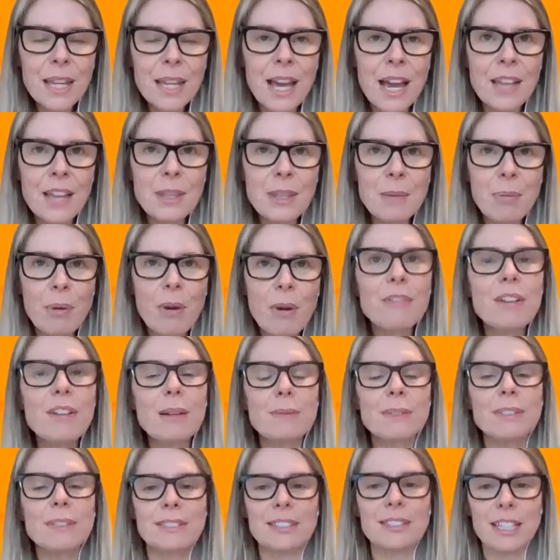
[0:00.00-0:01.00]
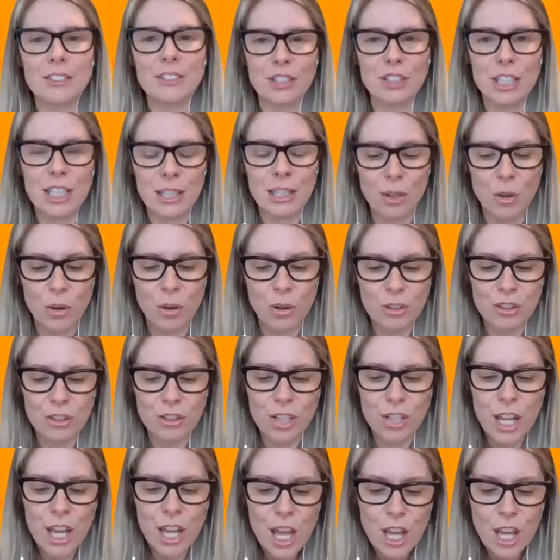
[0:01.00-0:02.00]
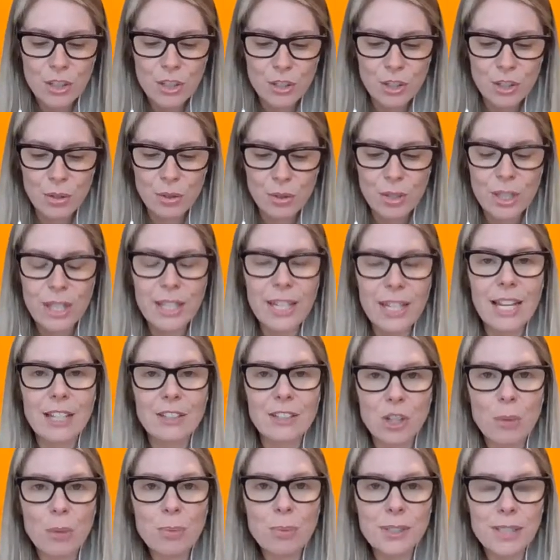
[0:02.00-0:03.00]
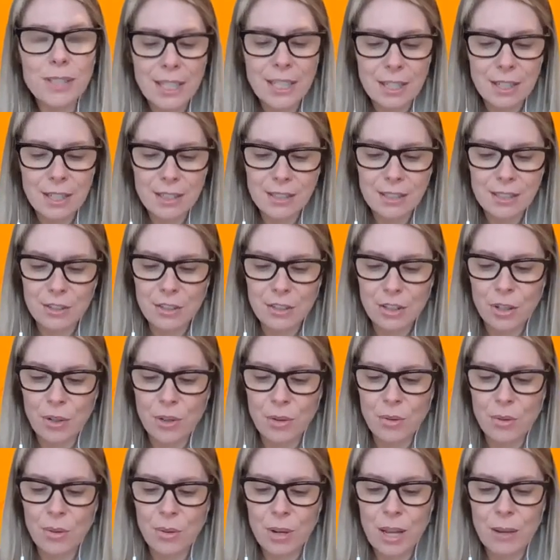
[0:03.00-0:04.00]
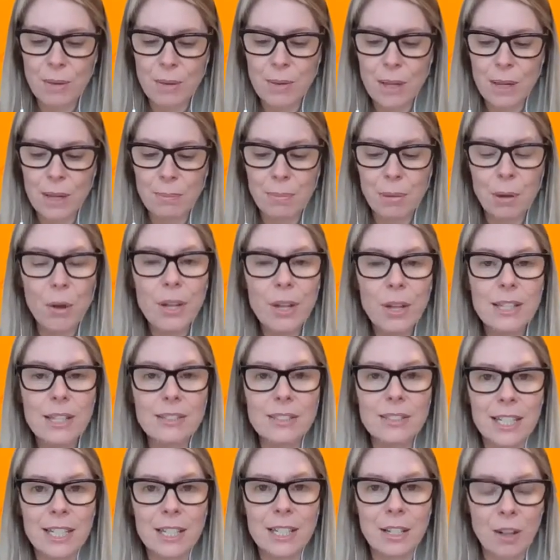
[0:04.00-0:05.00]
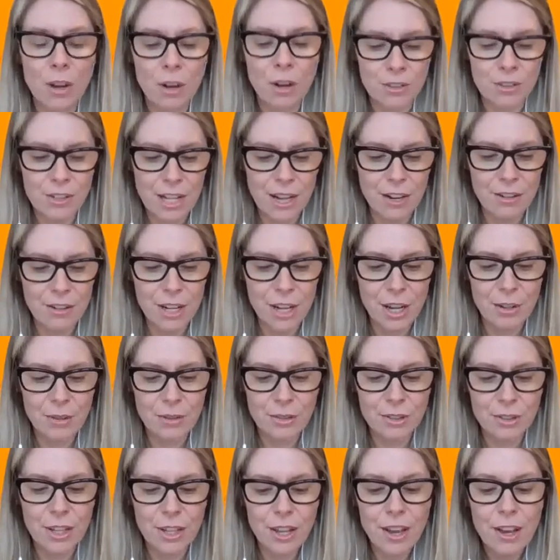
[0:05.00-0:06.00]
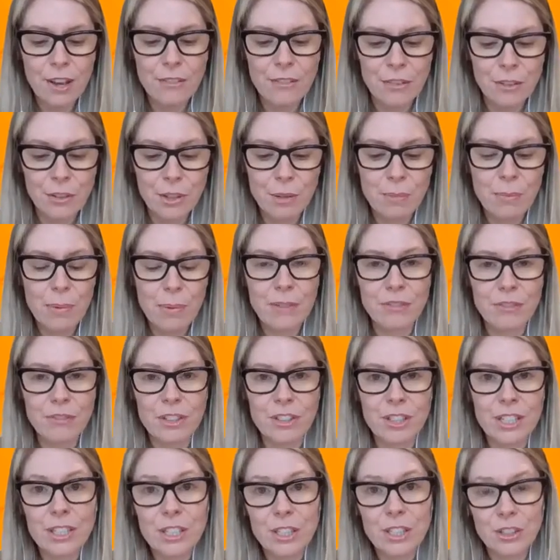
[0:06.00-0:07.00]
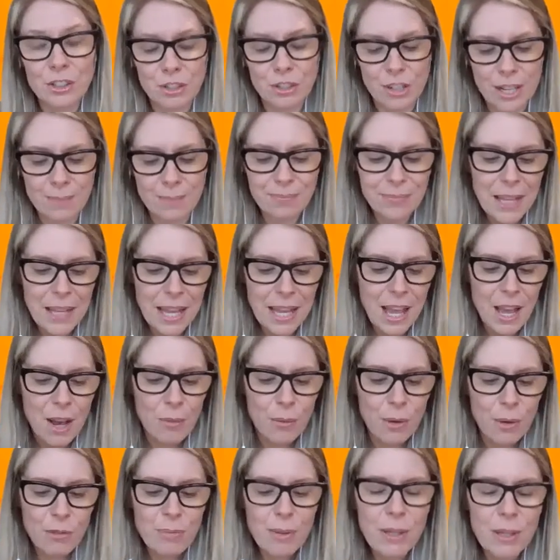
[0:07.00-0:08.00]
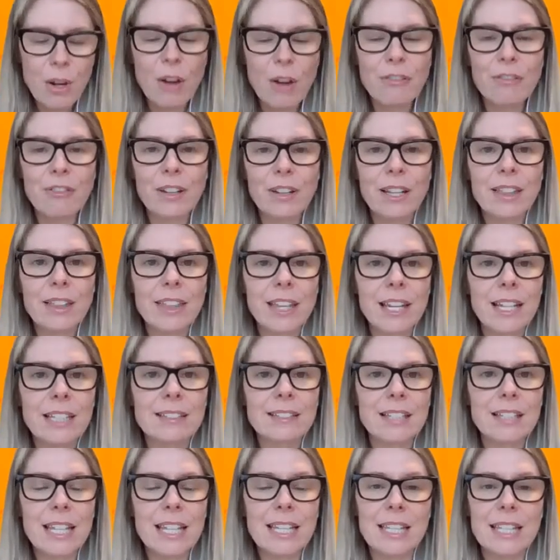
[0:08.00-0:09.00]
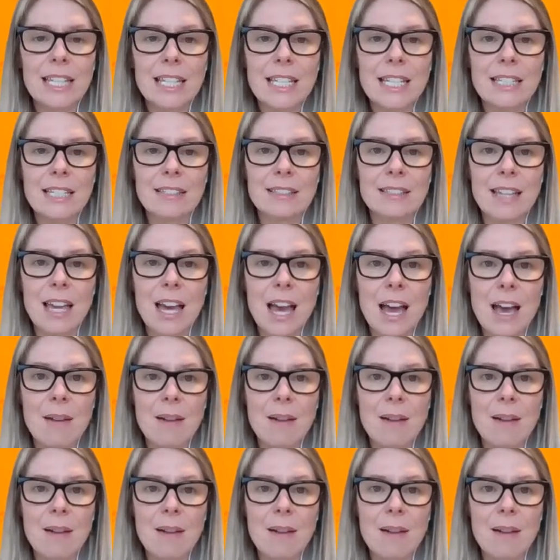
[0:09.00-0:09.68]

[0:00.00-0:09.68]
The program was essentially launched to connect job seekers to employers in Ontario's food and beverage industry. We've been offering things like these